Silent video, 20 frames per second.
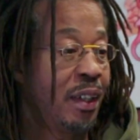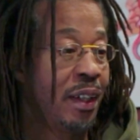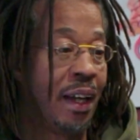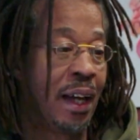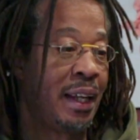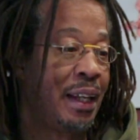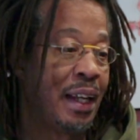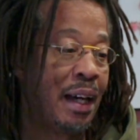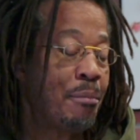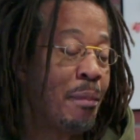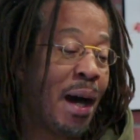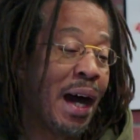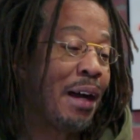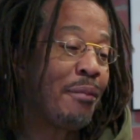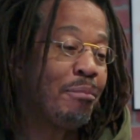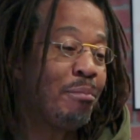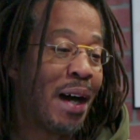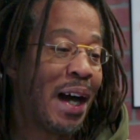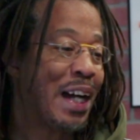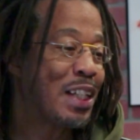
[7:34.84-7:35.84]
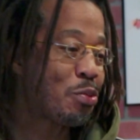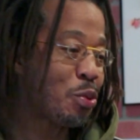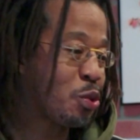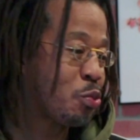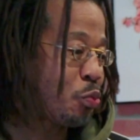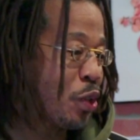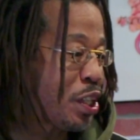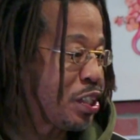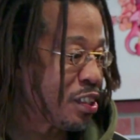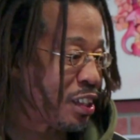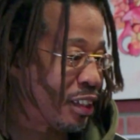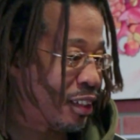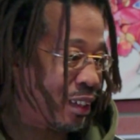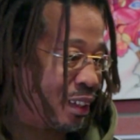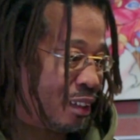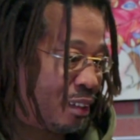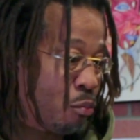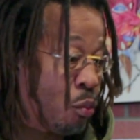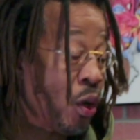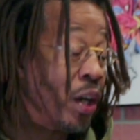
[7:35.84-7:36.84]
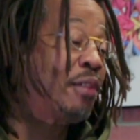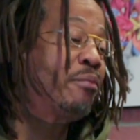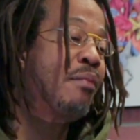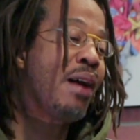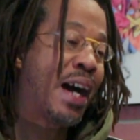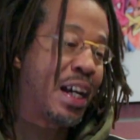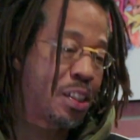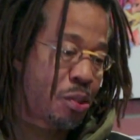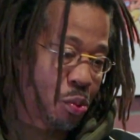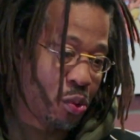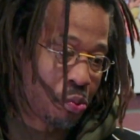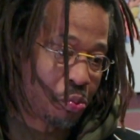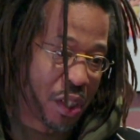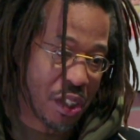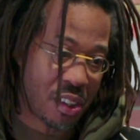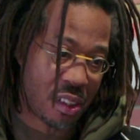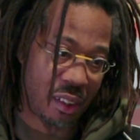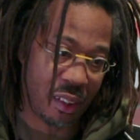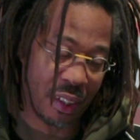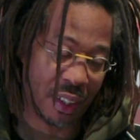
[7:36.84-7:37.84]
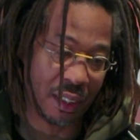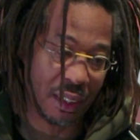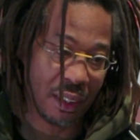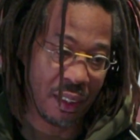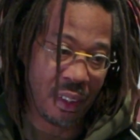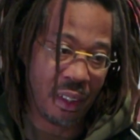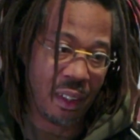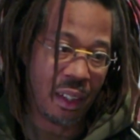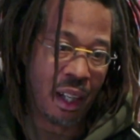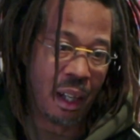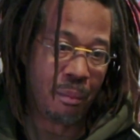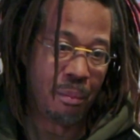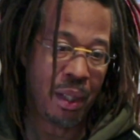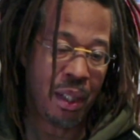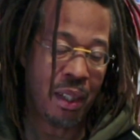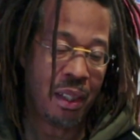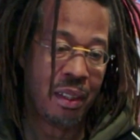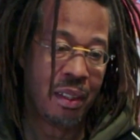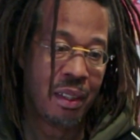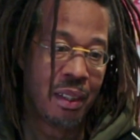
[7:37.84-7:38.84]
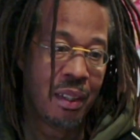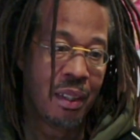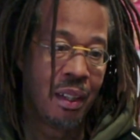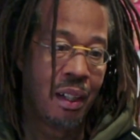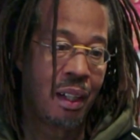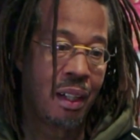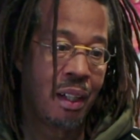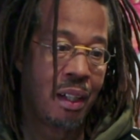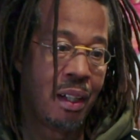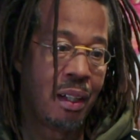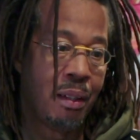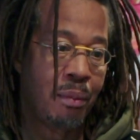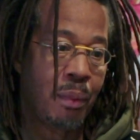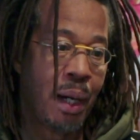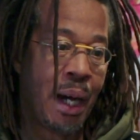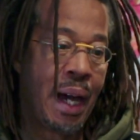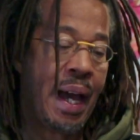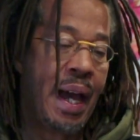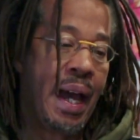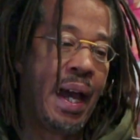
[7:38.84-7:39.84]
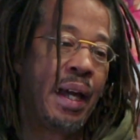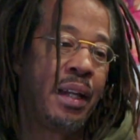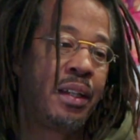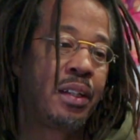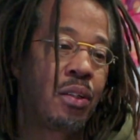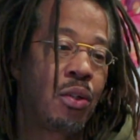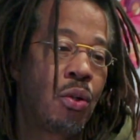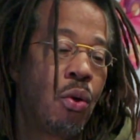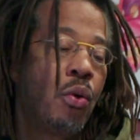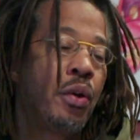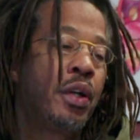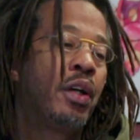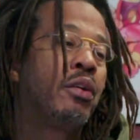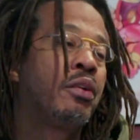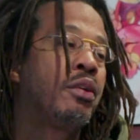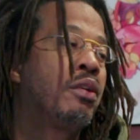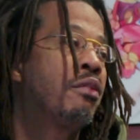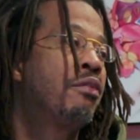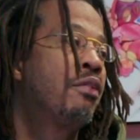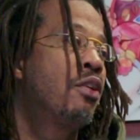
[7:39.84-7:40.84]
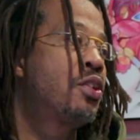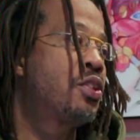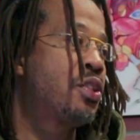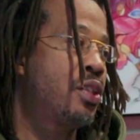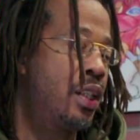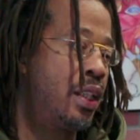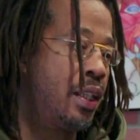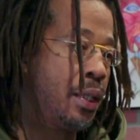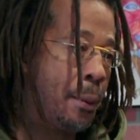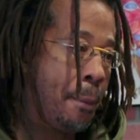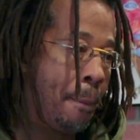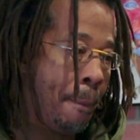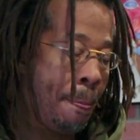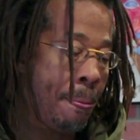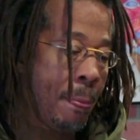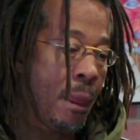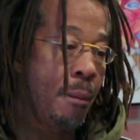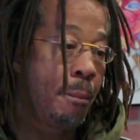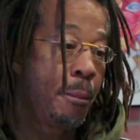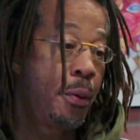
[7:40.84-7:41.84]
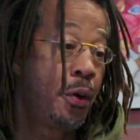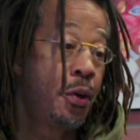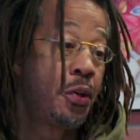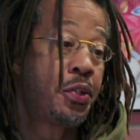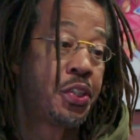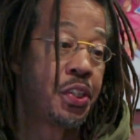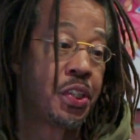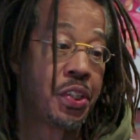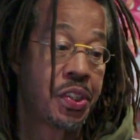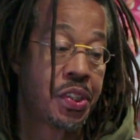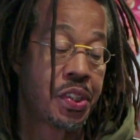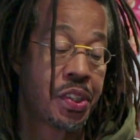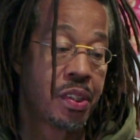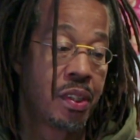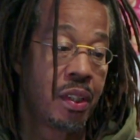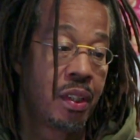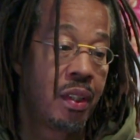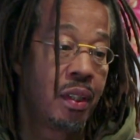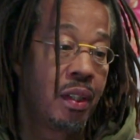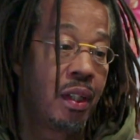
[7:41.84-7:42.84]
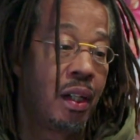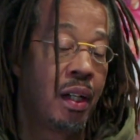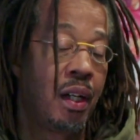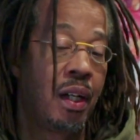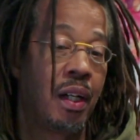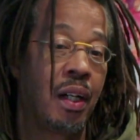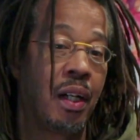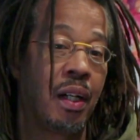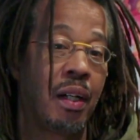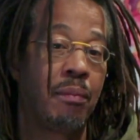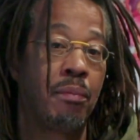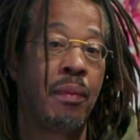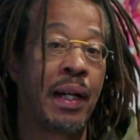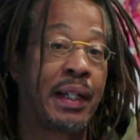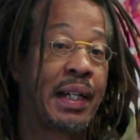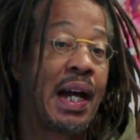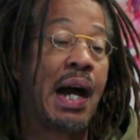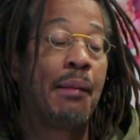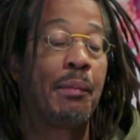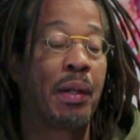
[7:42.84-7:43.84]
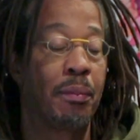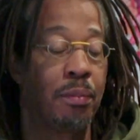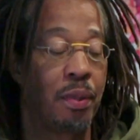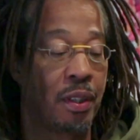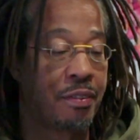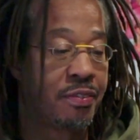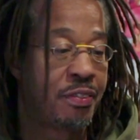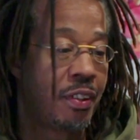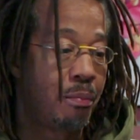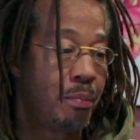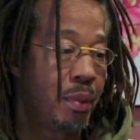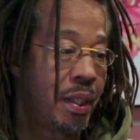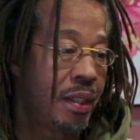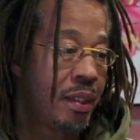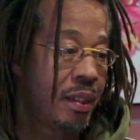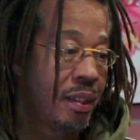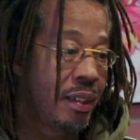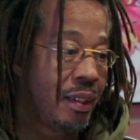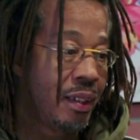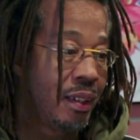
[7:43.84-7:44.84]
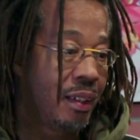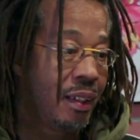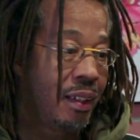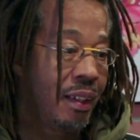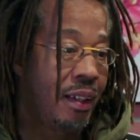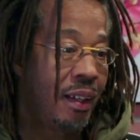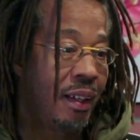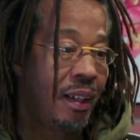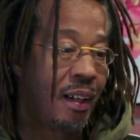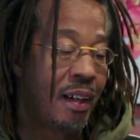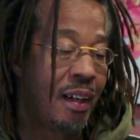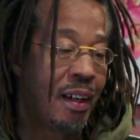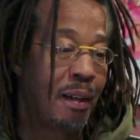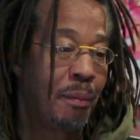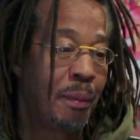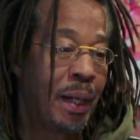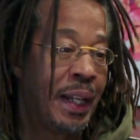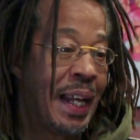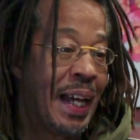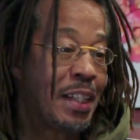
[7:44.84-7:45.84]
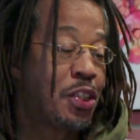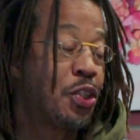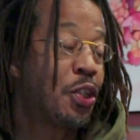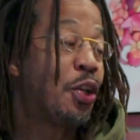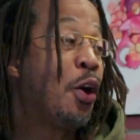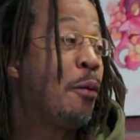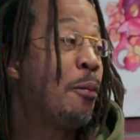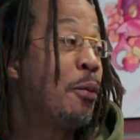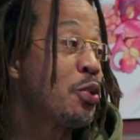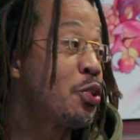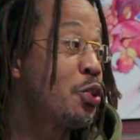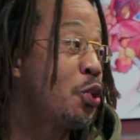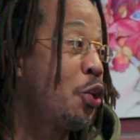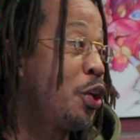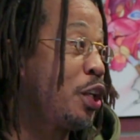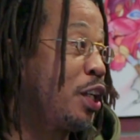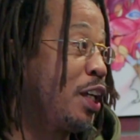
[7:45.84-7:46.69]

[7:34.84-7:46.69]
And mine was recent. One of mine was recently. I mean, I had Cornell University purchase my comic book from me, and that took almost 30